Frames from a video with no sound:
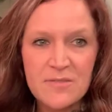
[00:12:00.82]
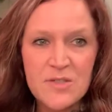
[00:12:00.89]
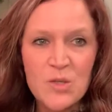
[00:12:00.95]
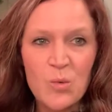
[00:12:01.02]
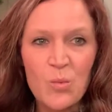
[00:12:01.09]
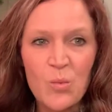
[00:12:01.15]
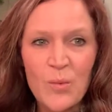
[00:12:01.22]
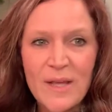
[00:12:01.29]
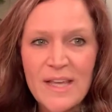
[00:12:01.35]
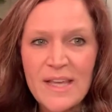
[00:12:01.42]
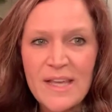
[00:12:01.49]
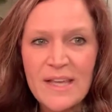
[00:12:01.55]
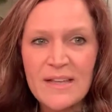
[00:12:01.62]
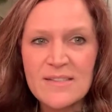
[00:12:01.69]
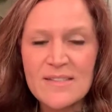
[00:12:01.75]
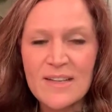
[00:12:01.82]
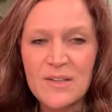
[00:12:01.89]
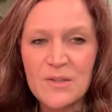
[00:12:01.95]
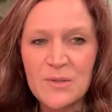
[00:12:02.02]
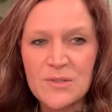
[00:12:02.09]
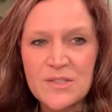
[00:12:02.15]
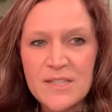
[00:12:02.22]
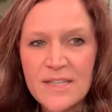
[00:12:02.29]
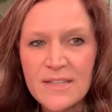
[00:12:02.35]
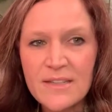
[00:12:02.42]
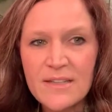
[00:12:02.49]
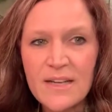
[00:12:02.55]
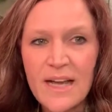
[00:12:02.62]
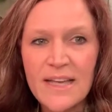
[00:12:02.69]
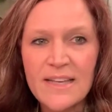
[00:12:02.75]
So we sell those
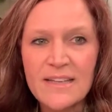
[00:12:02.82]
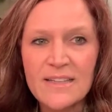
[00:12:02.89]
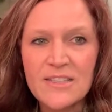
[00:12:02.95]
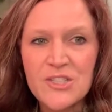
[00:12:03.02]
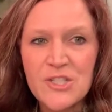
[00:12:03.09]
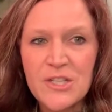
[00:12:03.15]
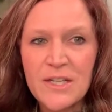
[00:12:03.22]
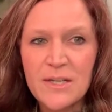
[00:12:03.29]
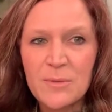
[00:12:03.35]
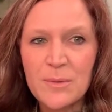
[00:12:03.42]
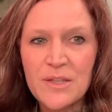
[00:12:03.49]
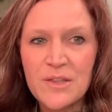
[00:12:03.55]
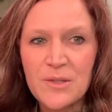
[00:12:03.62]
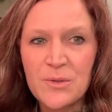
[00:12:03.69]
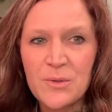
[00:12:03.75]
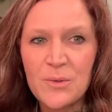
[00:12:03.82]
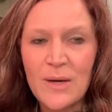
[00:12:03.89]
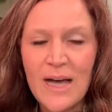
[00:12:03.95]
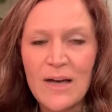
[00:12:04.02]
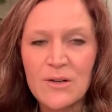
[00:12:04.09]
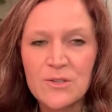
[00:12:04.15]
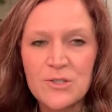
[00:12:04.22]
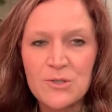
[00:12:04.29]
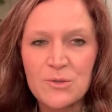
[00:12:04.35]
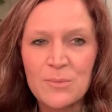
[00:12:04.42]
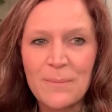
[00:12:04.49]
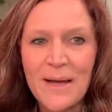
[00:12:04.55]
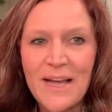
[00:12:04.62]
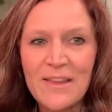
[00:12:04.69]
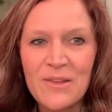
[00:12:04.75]
here. I can share with you how to
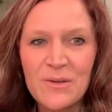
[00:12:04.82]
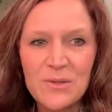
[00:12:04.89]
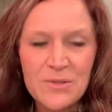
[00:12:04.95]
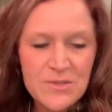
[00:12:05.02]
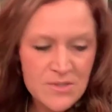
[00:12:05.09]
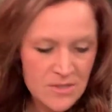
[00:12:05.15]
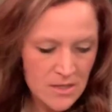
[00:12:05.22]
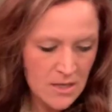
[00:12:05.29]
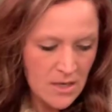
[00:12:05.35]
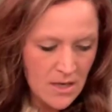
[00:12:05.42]
buy those.